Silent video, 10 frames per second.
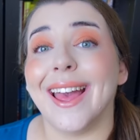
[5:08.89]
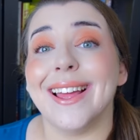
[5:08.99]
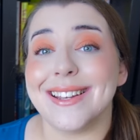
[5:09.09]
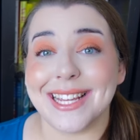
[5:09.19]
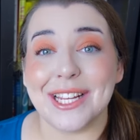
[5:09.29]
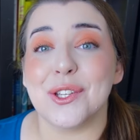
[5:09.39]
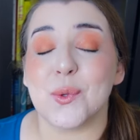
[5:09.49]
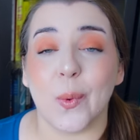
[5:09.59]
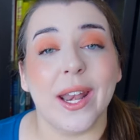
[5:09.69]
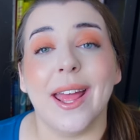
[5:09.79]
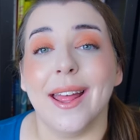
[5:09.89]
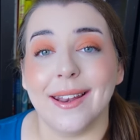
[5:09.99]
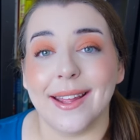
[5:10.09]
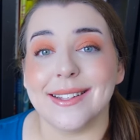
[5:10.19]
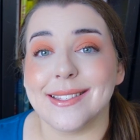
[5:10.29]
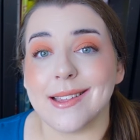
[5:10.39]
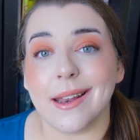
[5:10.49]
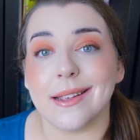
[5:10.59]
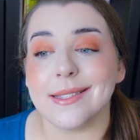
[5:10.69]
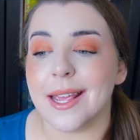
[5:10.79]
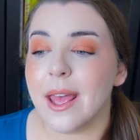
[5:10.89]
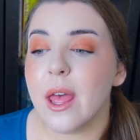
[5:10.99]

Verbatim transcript: and he just went ahead and said it.